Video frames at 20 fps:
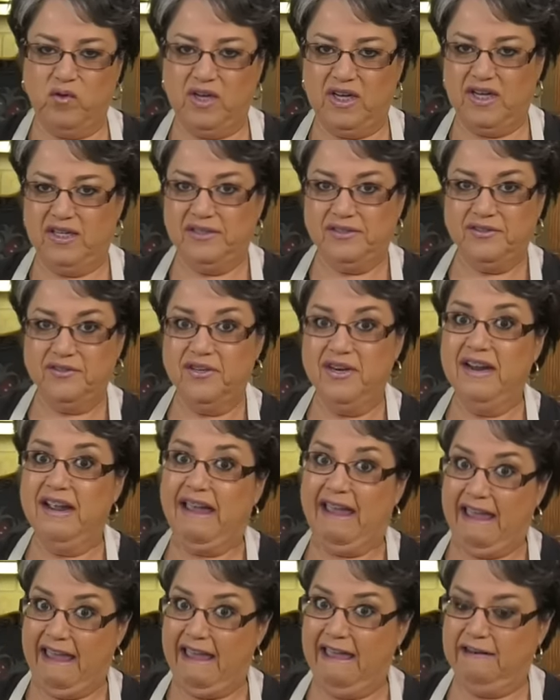color
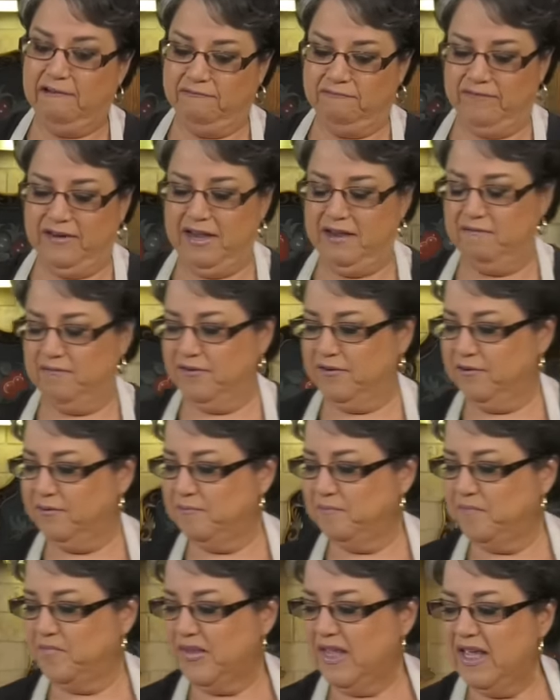and flavor.
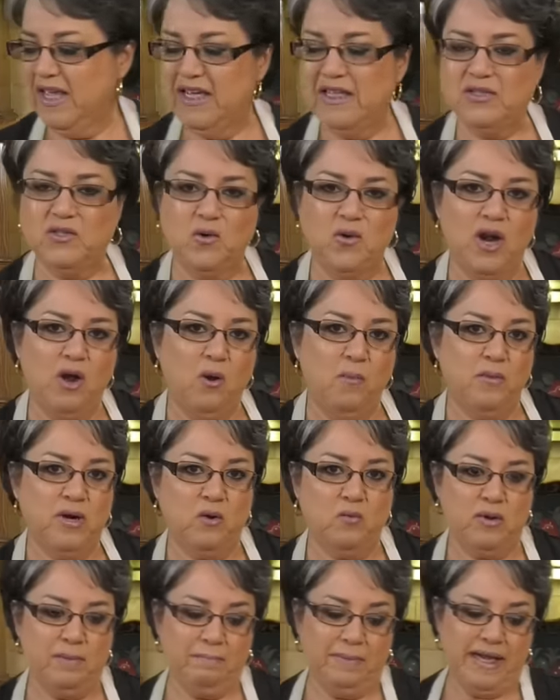So now I'm gonna
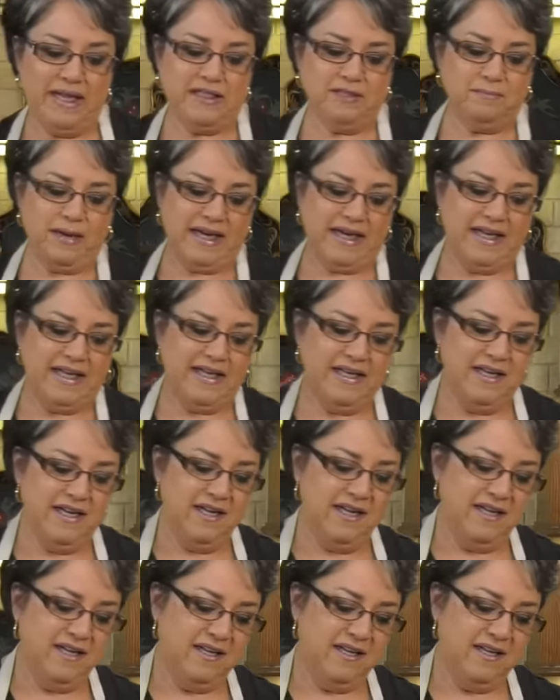replace my lid,